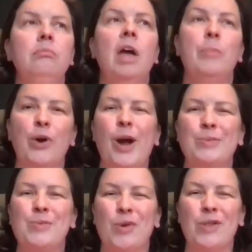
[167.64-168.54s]
and
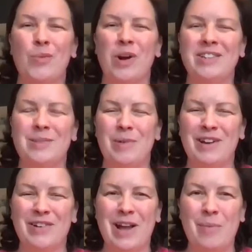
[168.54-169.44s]
perhaps more than one,
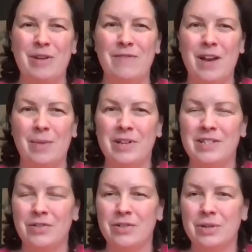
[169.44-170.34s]
depending on how many
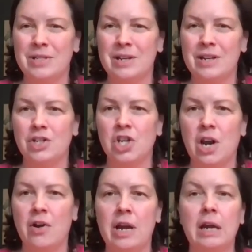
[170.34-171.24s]
families are interested in
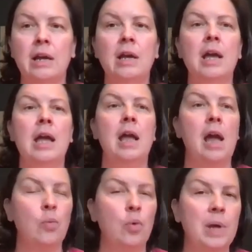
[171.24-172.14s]
sharing.
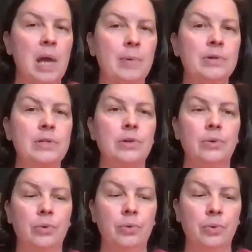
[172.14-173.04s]
And we'll be able
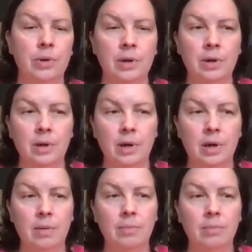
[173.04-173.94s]
to
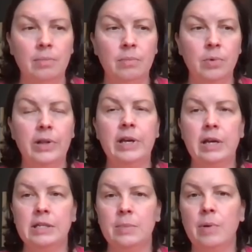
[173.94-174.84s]
really
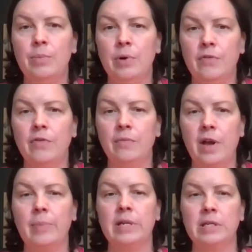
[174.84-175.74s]
get some input from
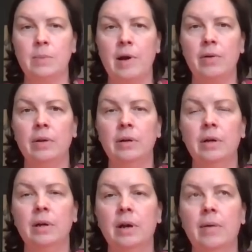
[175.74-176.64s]
families about
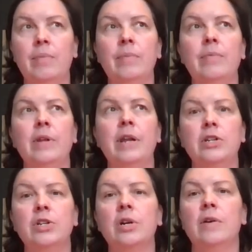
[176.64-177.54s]
the
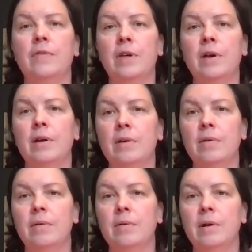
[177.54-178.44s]
nature of the
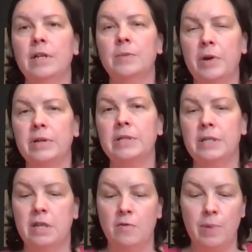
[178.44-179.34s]

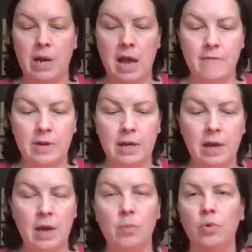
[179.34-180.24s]
experiences they've been
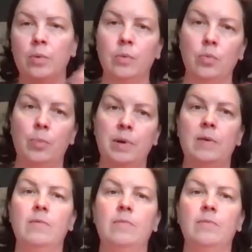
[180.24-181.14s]
having, and we'll
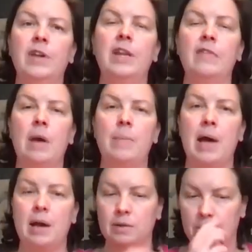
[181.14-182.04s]
be feeding that
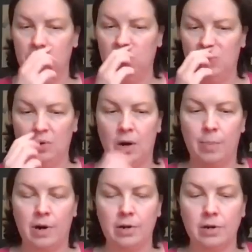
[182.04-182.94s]
back to our
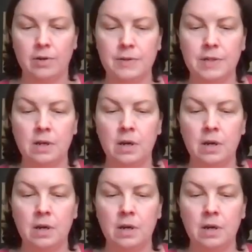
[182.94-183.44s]
partners.